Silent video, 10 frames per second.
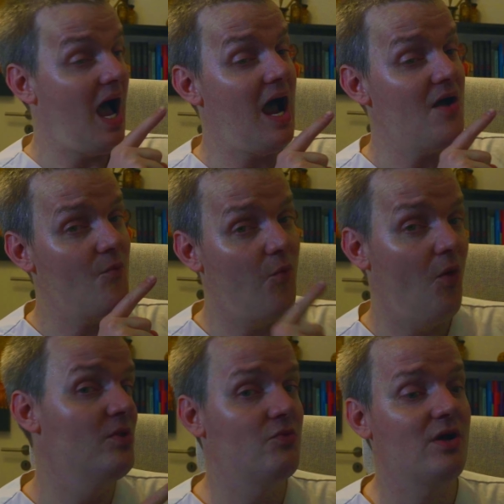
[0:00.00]
I
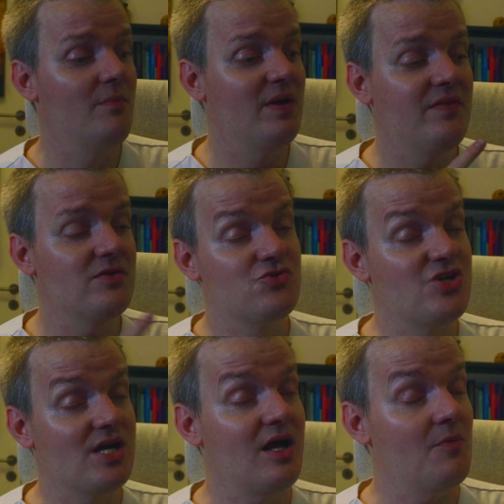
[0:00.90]
warmly recommend that you
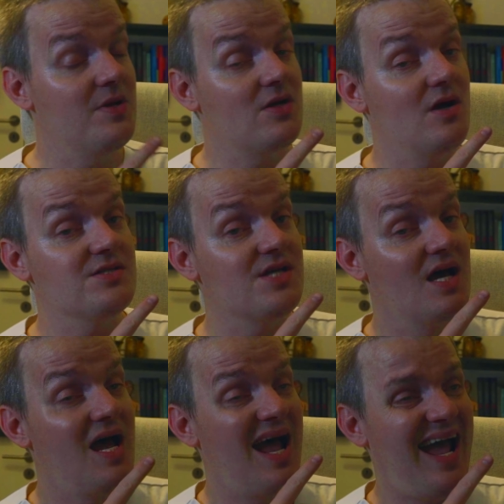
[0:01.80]
check it out because
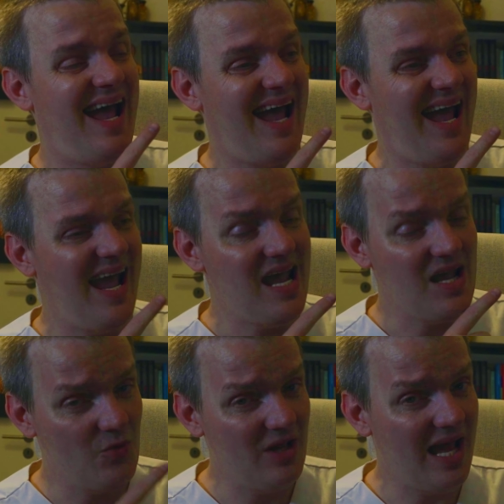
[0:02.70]

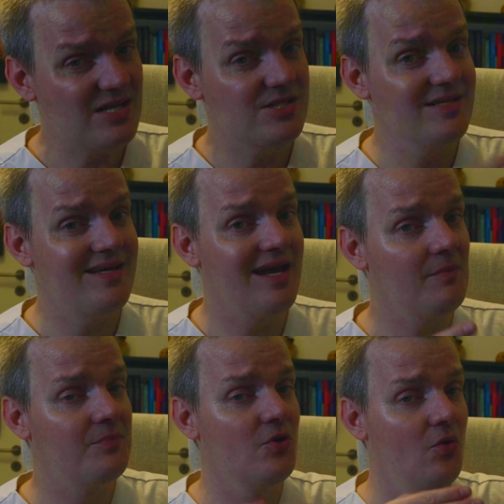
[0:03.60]
it will actually
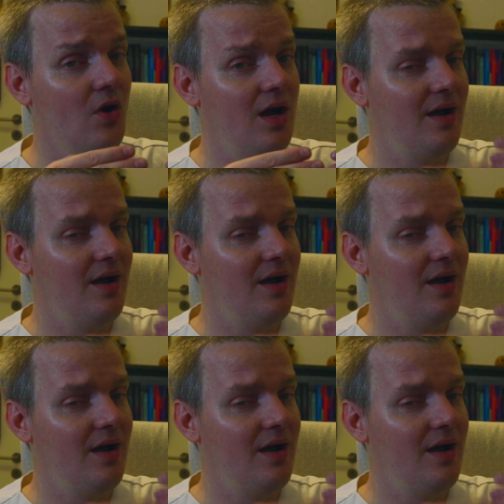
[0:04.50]
help you